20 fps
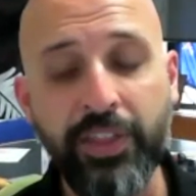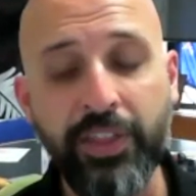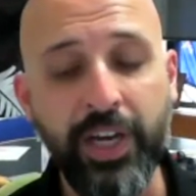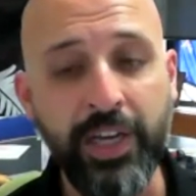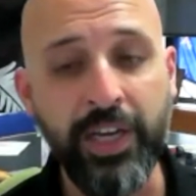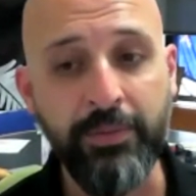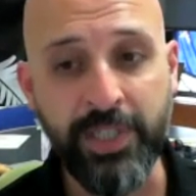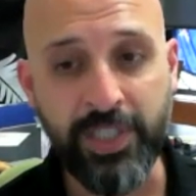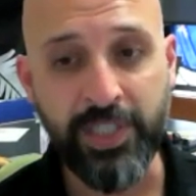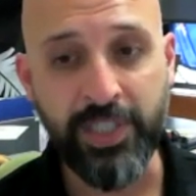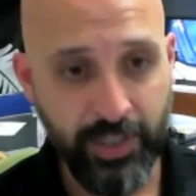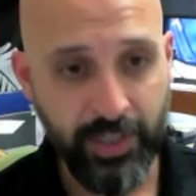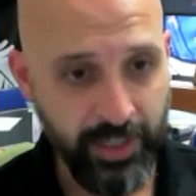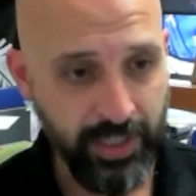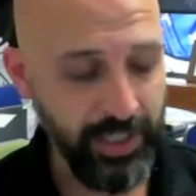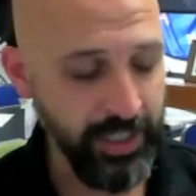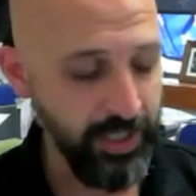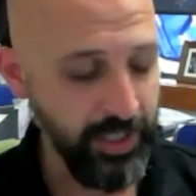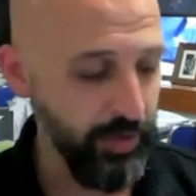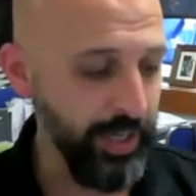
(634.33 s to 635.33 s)
I am
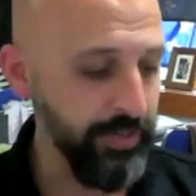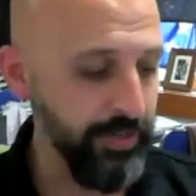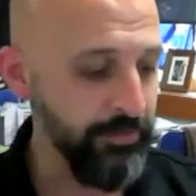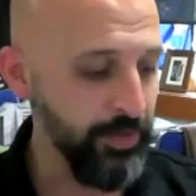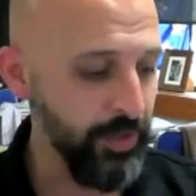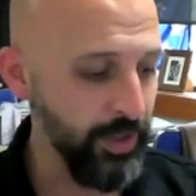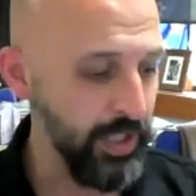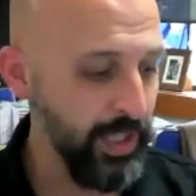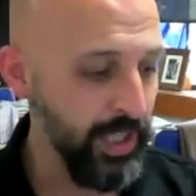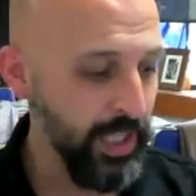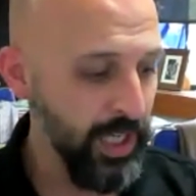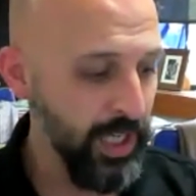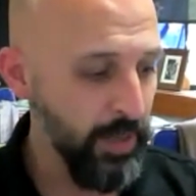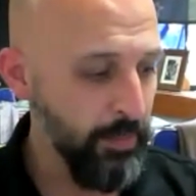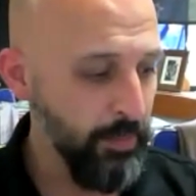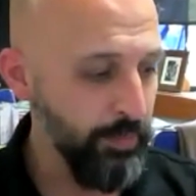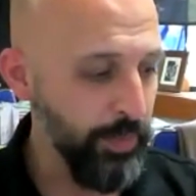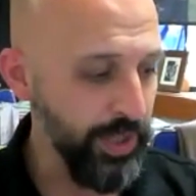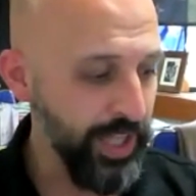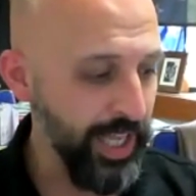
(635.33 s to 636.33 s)
eternally grateful
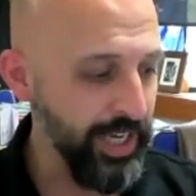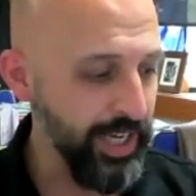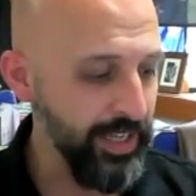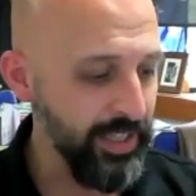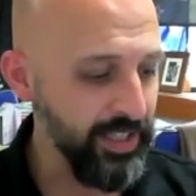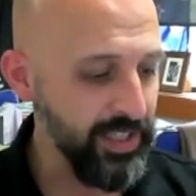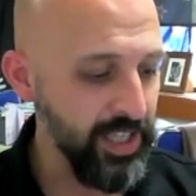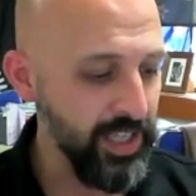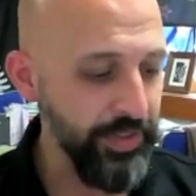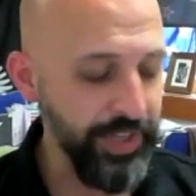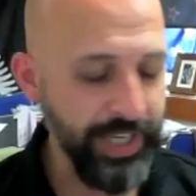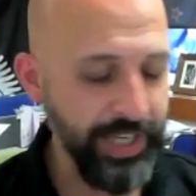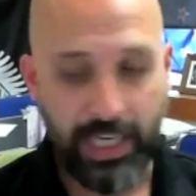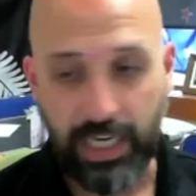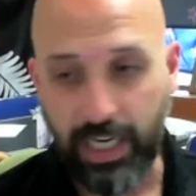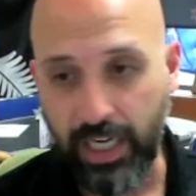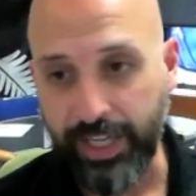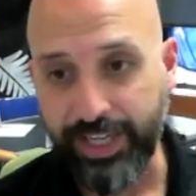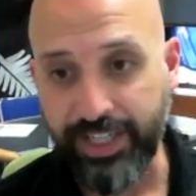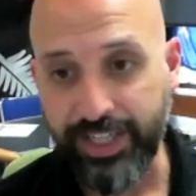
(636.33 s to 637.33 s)
but then there's something
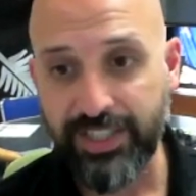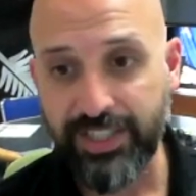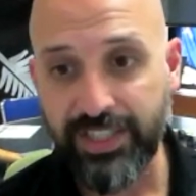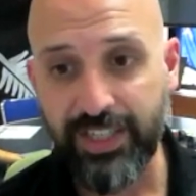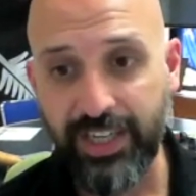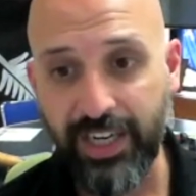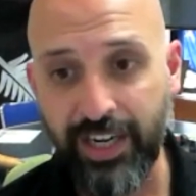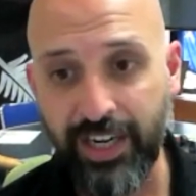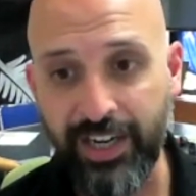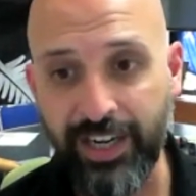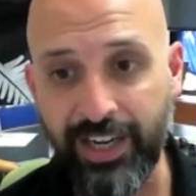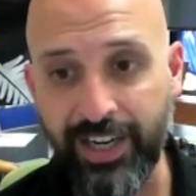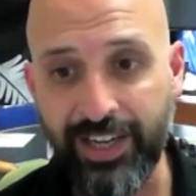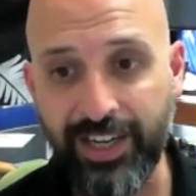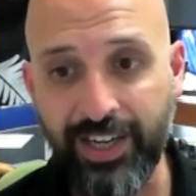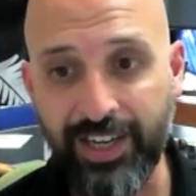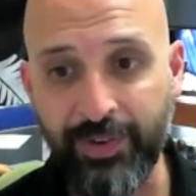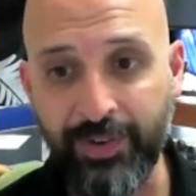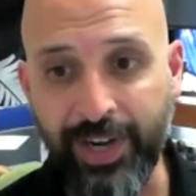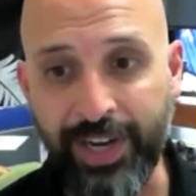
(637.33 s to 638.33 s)
clicked uh,
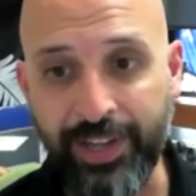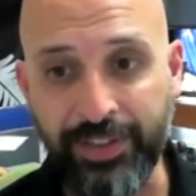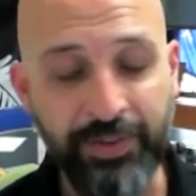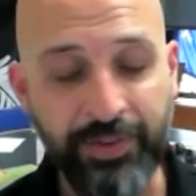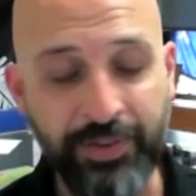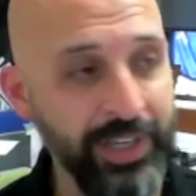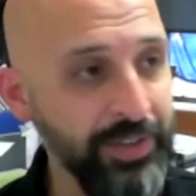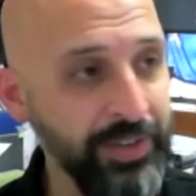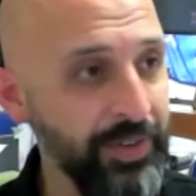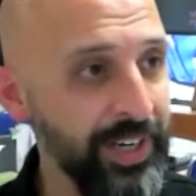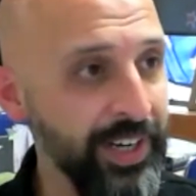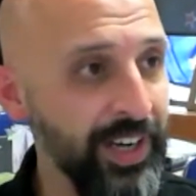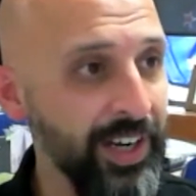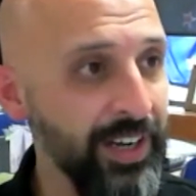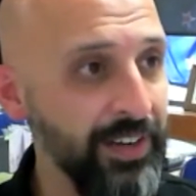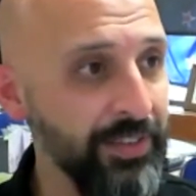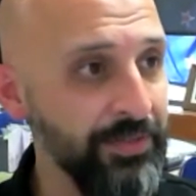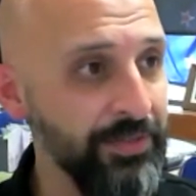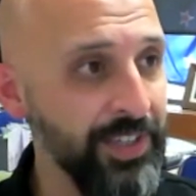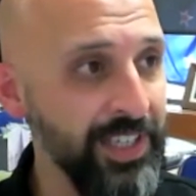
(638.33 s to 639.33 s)
around three three and a
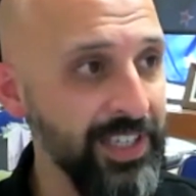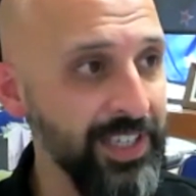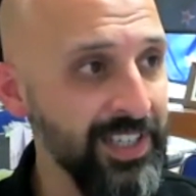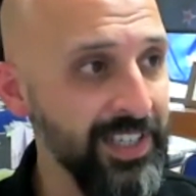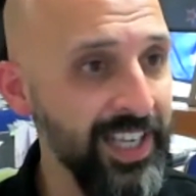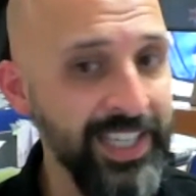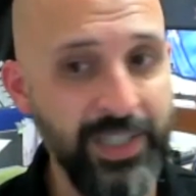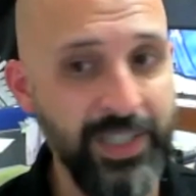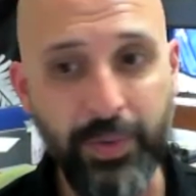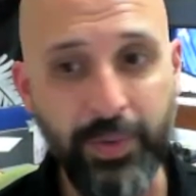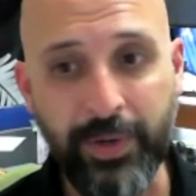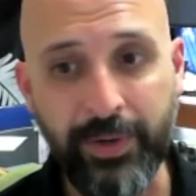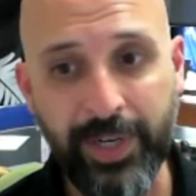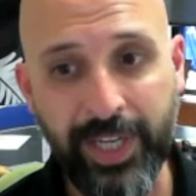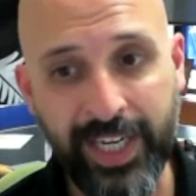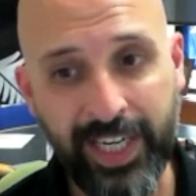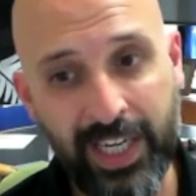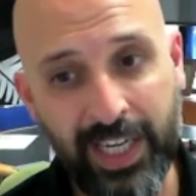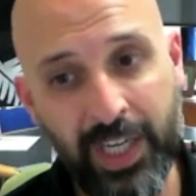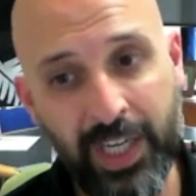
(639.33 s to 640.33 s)
half years later where we're like